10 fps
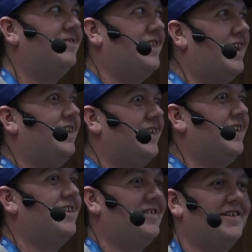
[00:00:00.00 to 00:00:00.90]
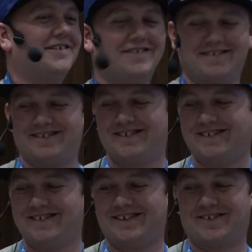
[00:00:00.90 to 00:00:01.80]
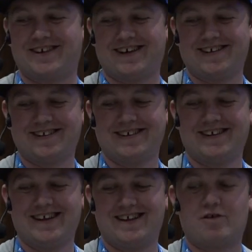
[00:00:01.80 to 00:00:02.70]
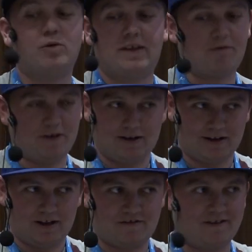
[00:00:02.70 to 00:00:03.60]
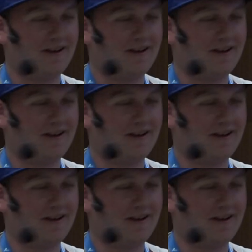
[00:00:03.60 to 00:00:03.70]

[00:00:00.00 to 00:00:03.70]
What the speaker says: Not that easy, huh? Okay. So definitely it's